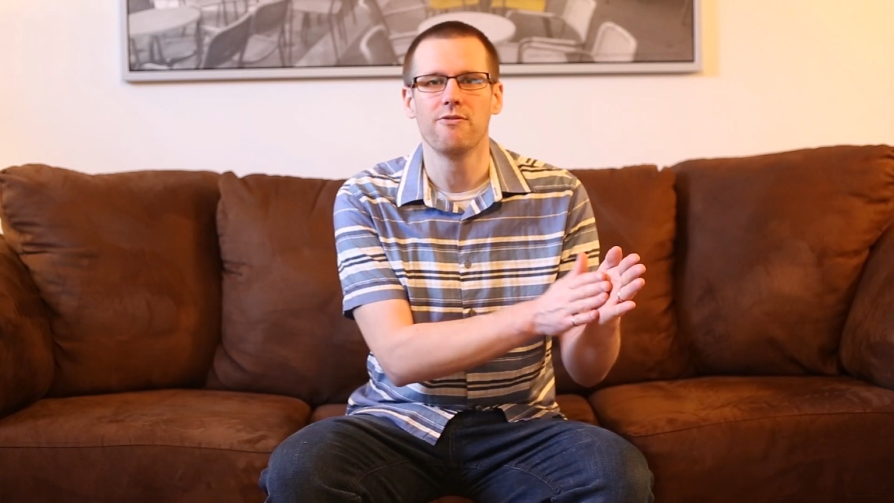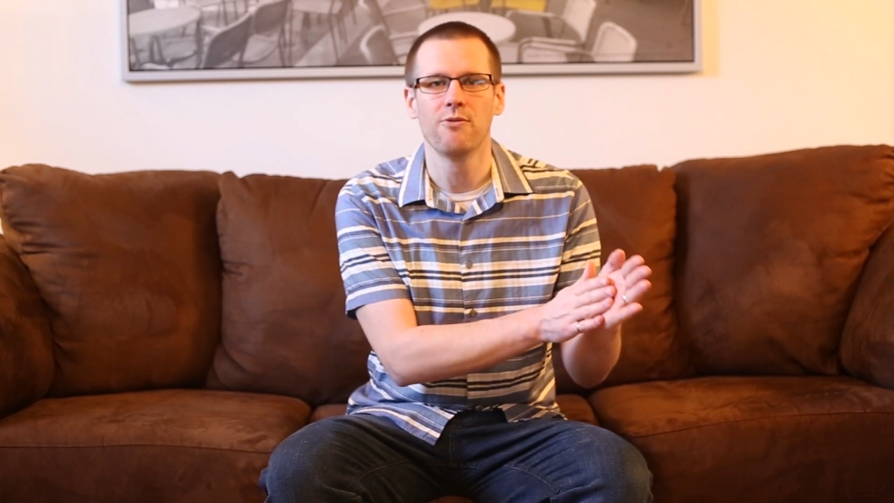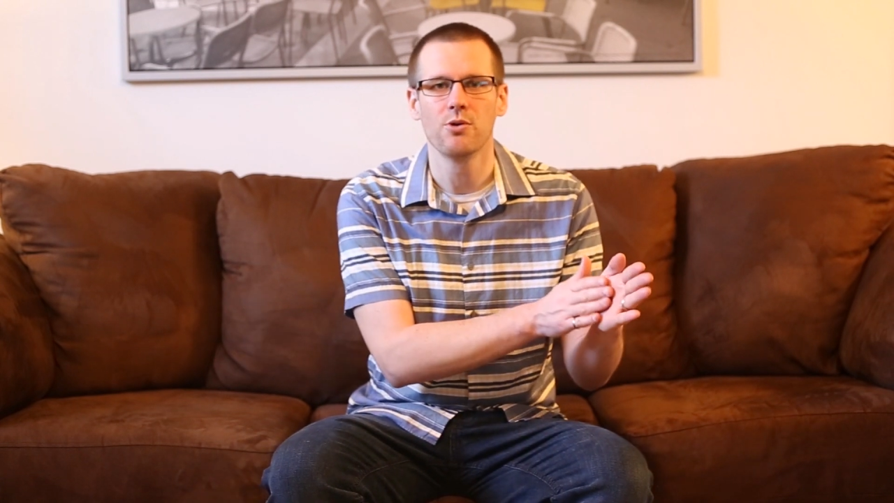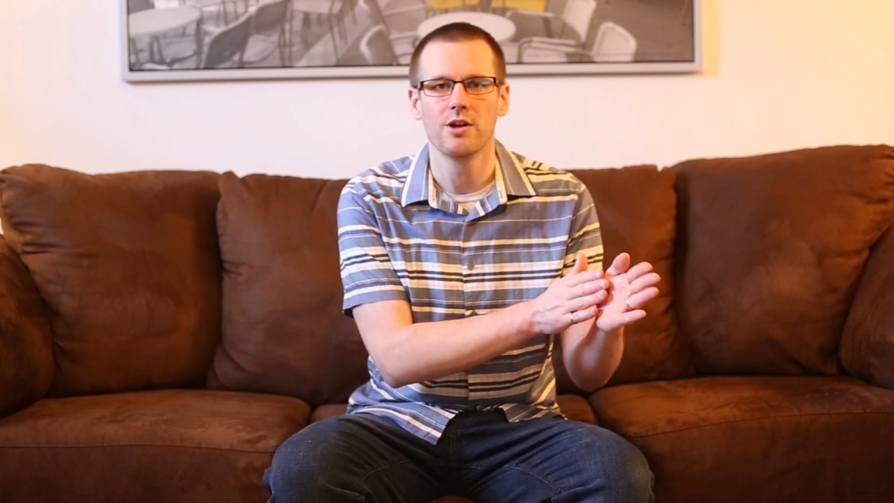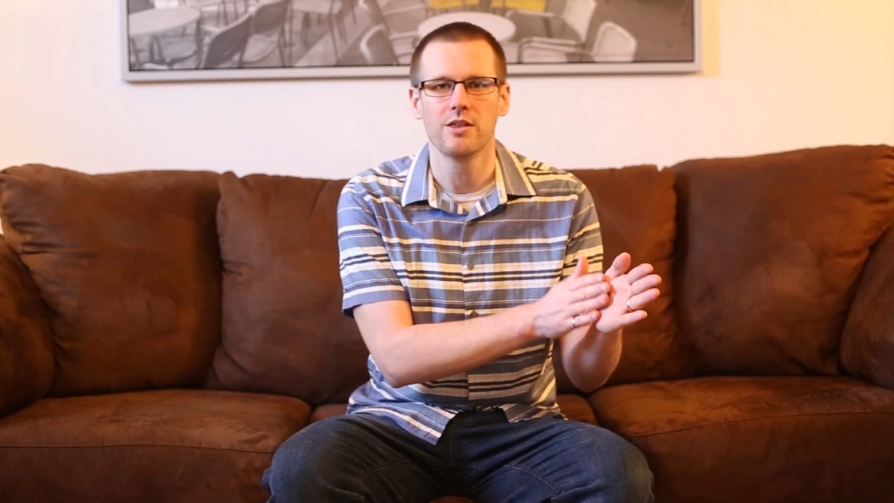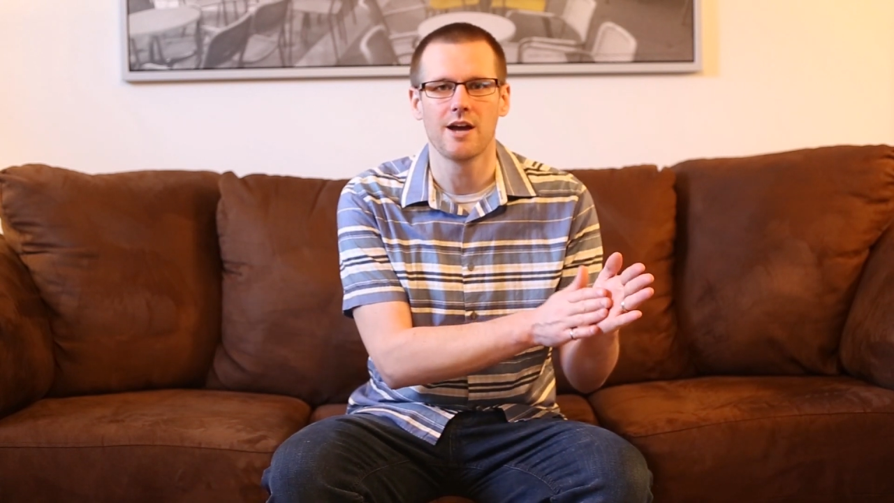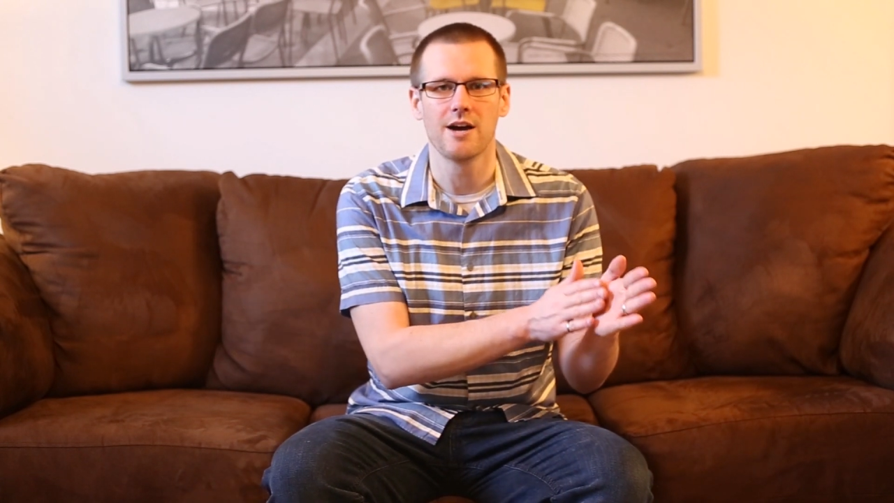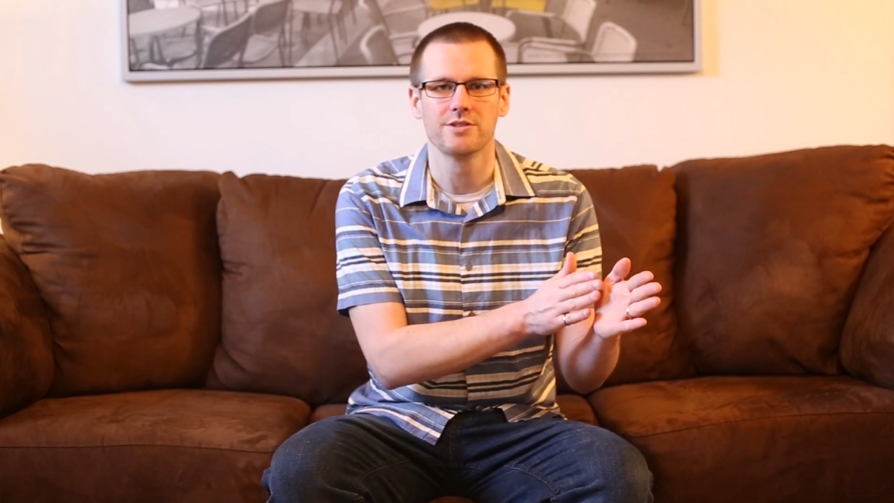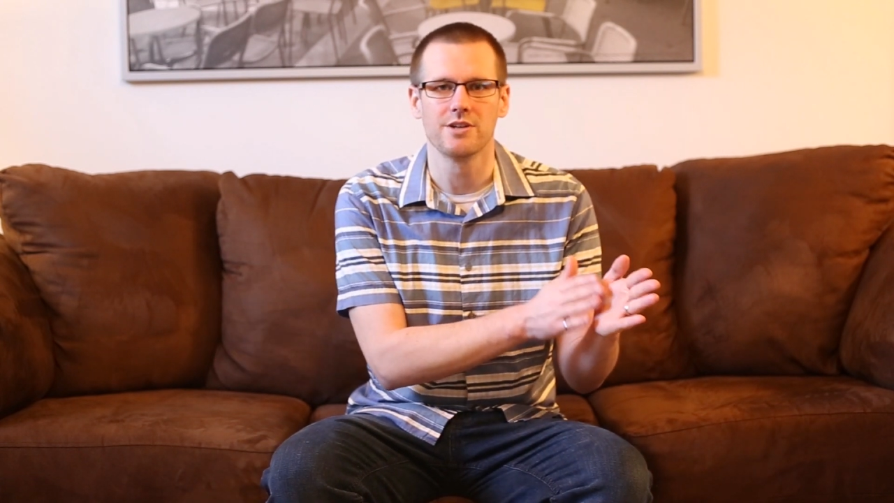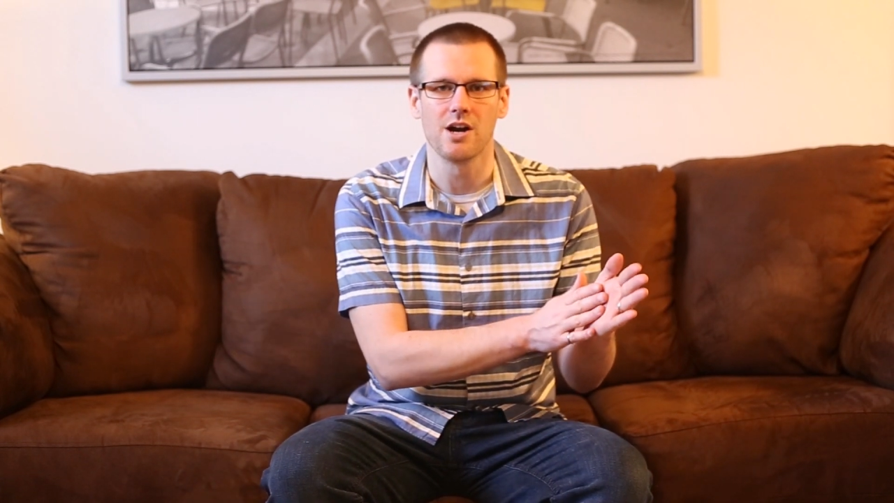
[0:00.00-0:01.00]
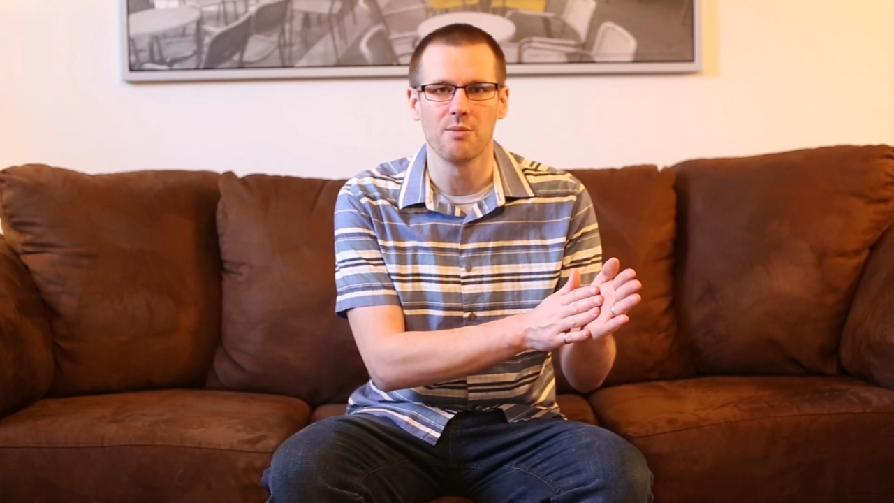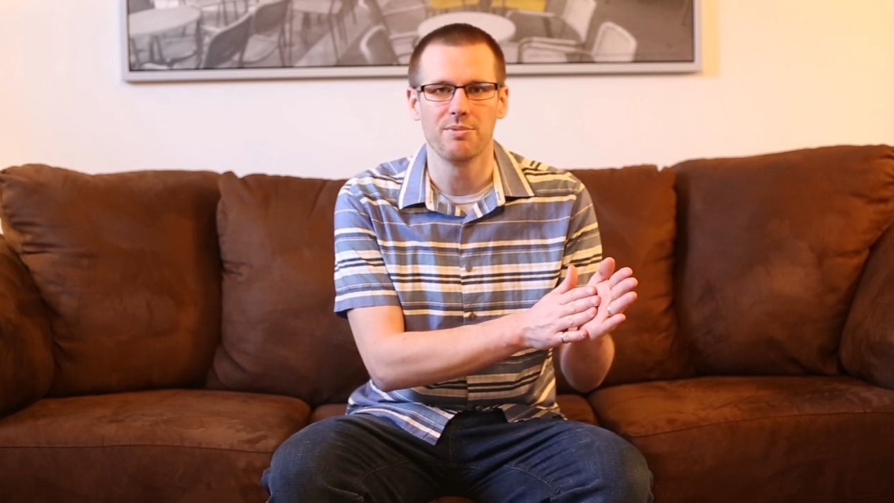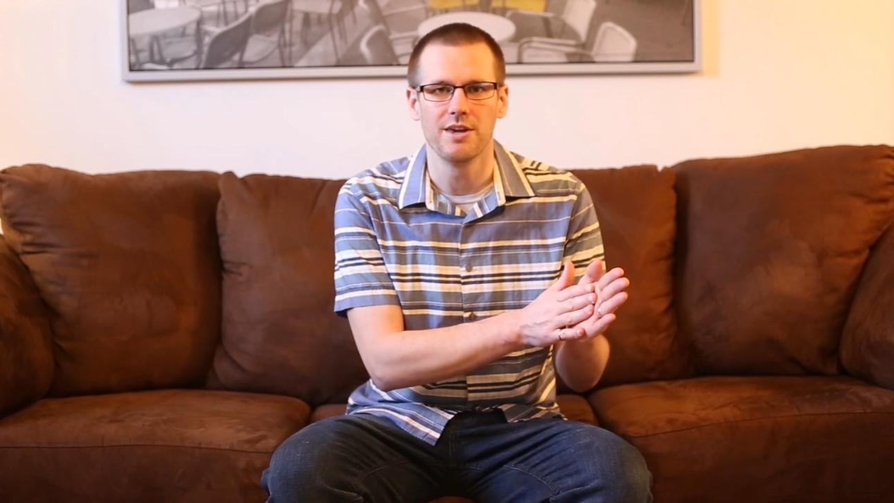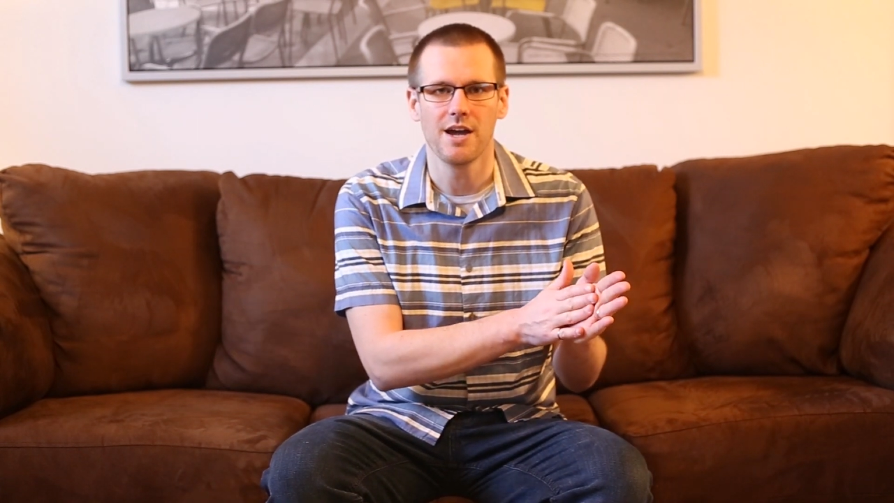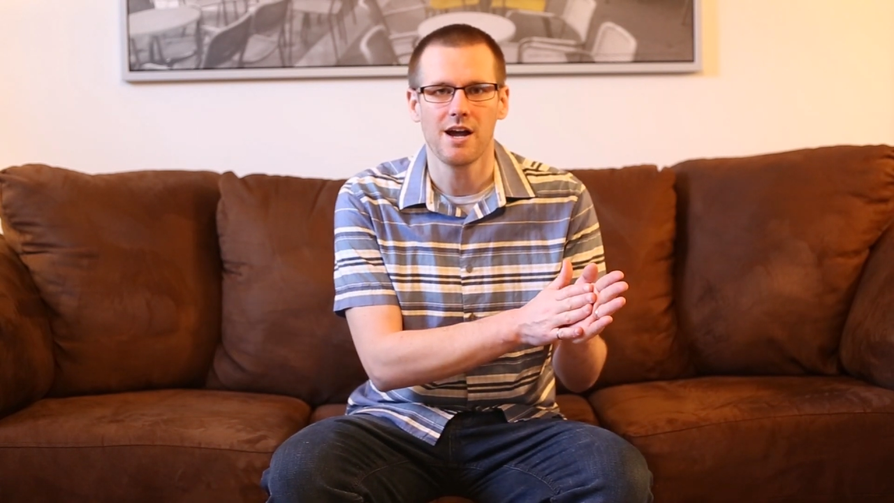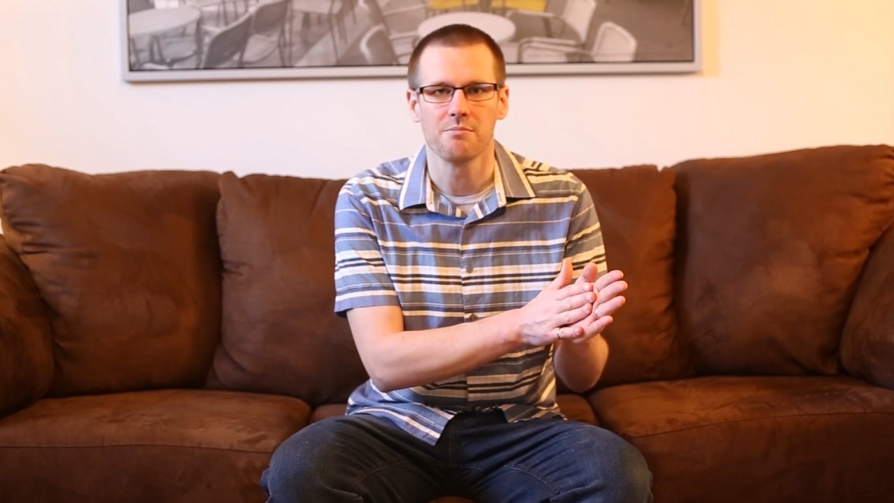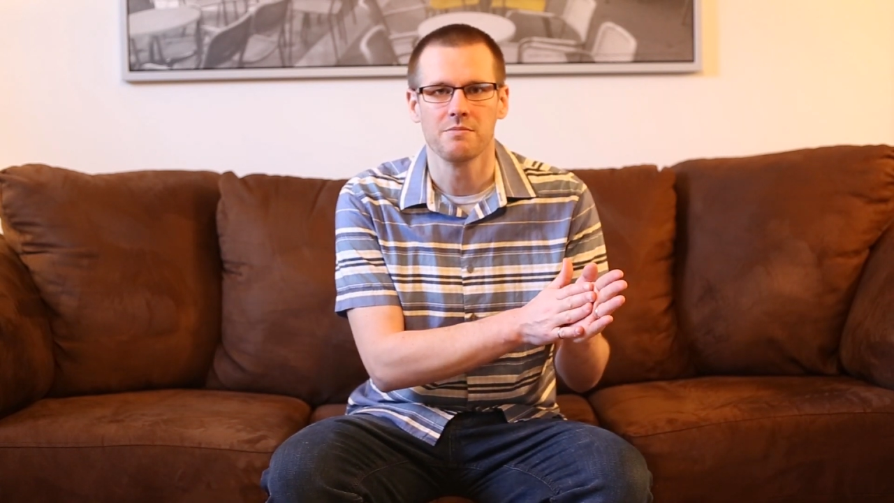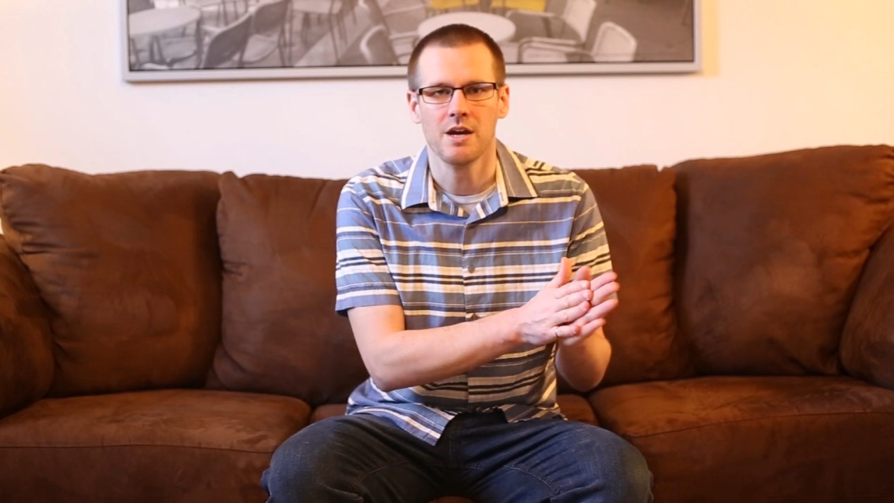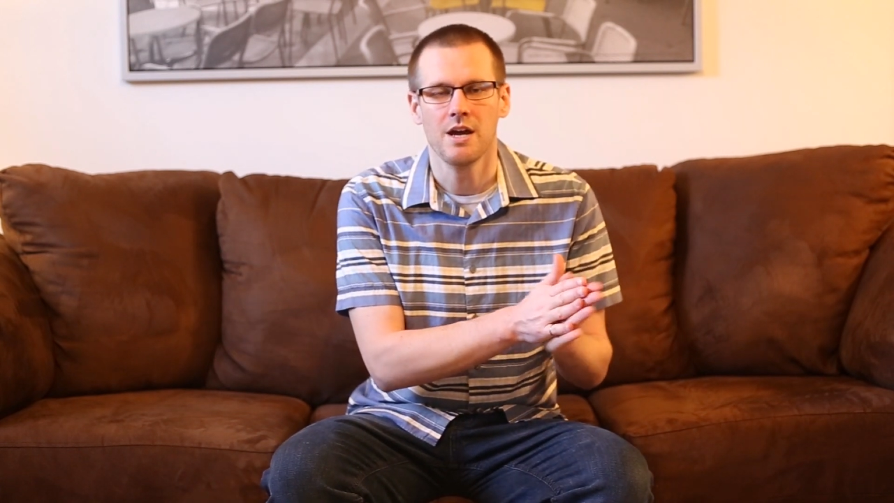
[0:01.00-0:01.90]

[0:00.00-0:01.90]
40,000 RPM.